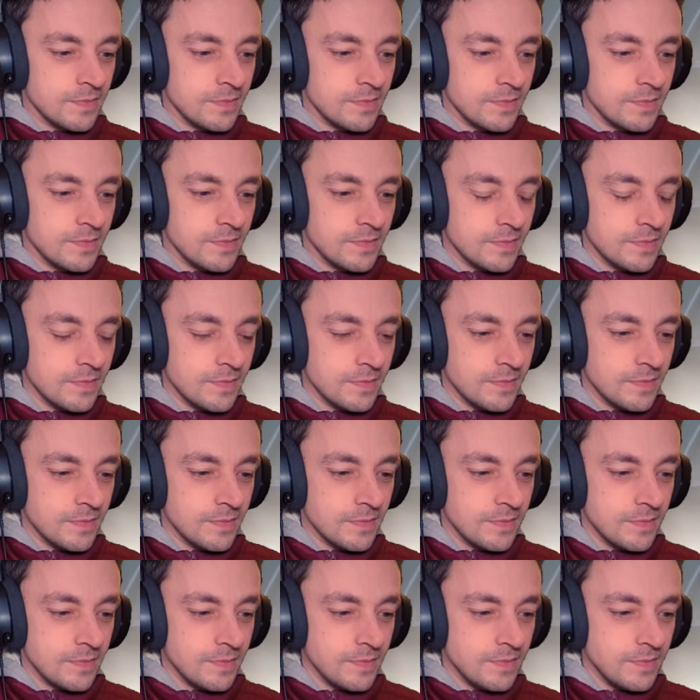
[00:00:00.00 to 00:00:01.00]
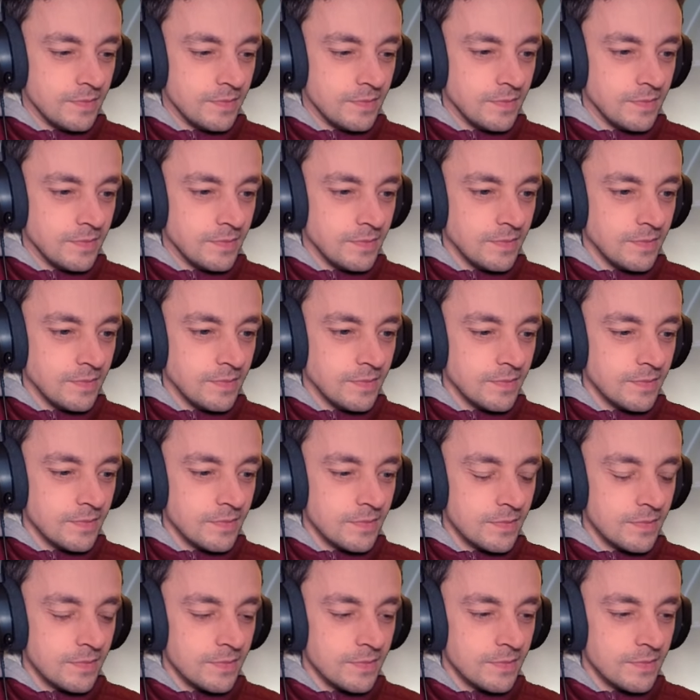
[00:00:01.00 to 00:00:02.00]

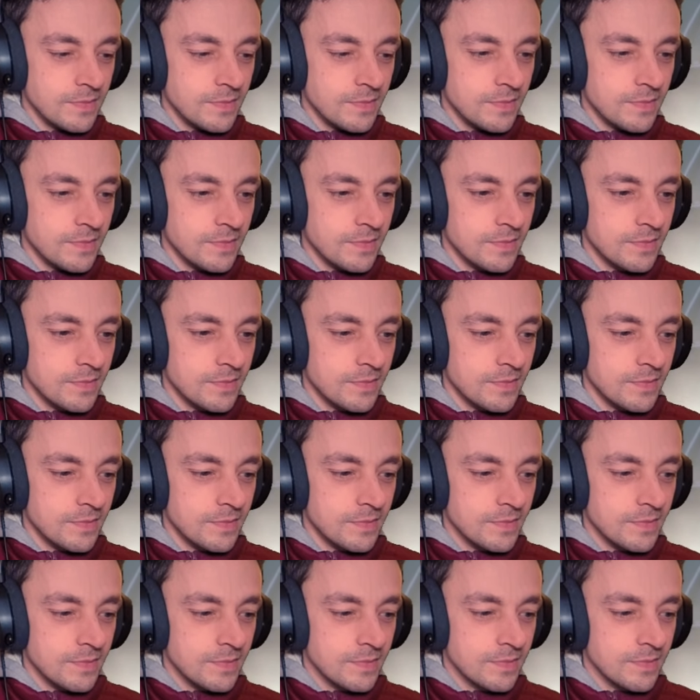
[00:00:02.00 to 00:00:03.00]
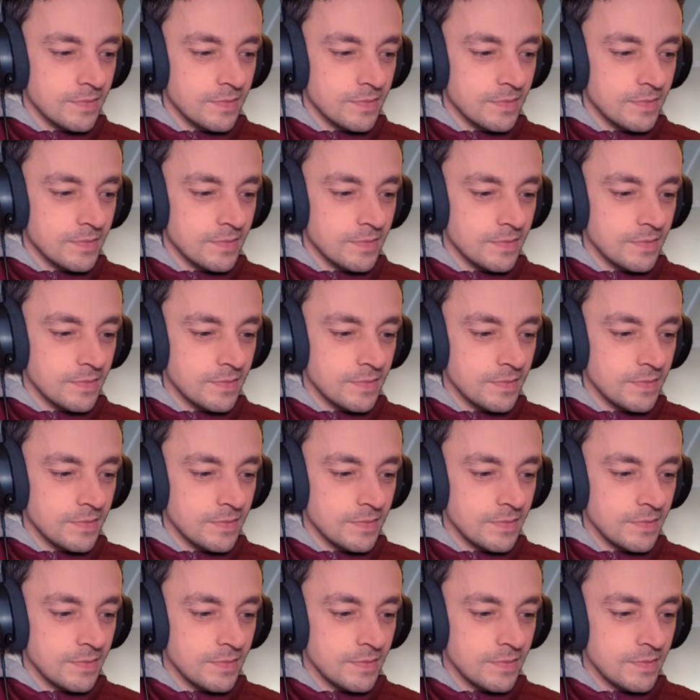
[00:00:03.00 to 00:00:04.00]

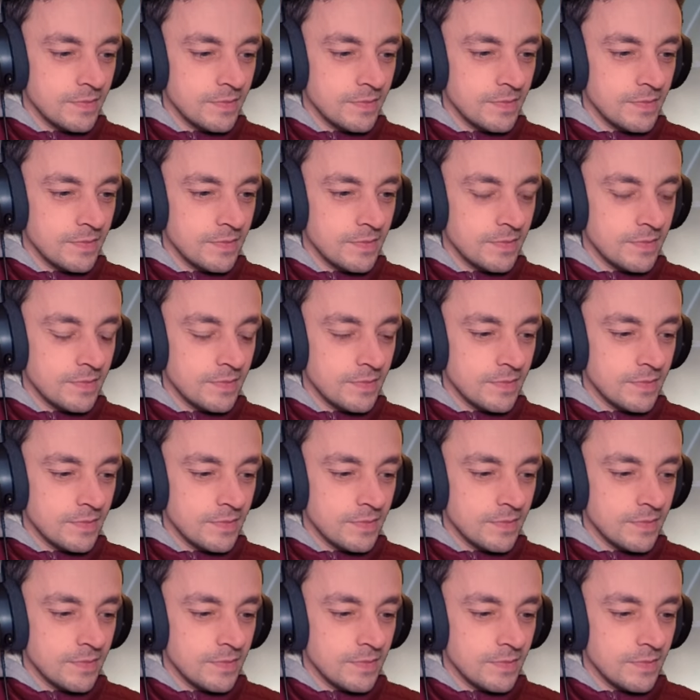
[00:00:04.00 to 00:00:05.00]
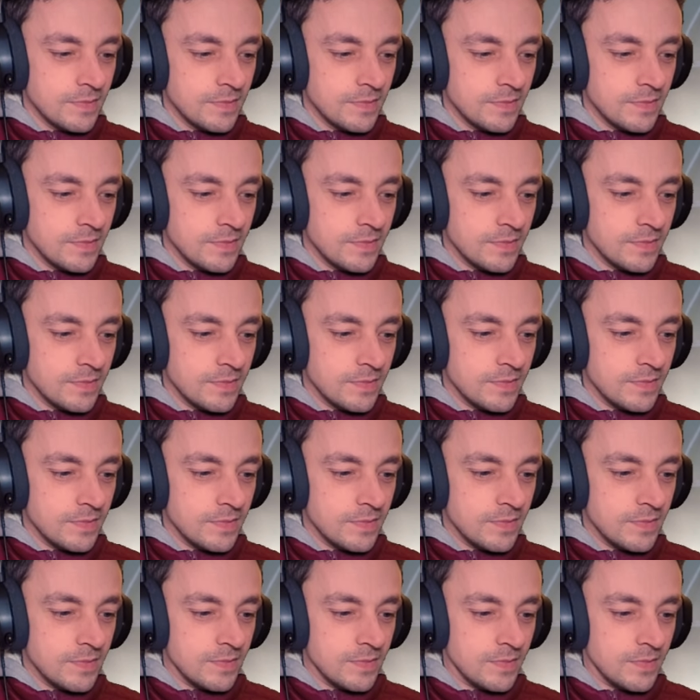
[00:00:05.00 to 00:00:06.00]

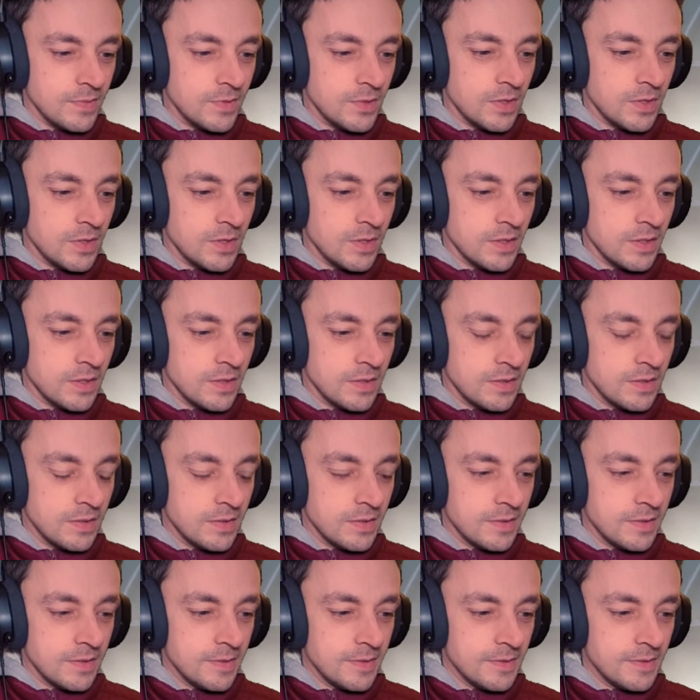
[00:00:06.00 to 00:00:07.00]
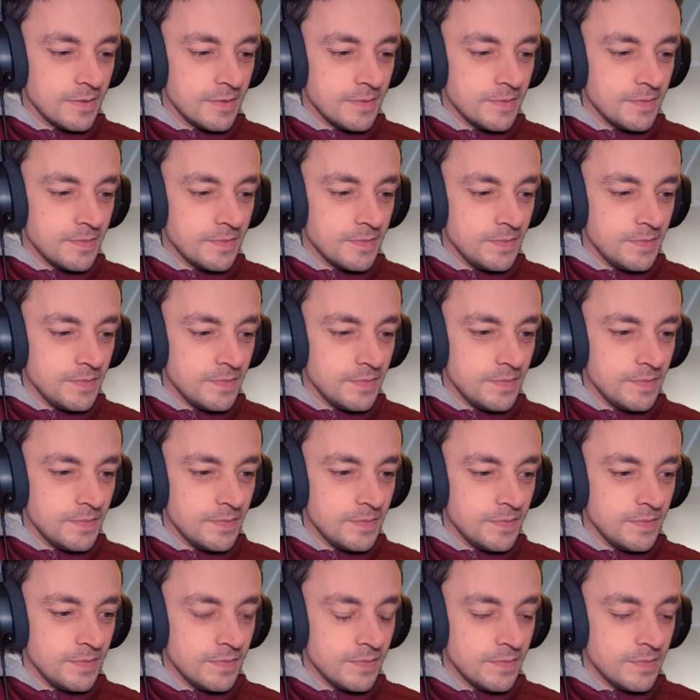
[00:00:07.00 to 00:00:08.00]
(silent)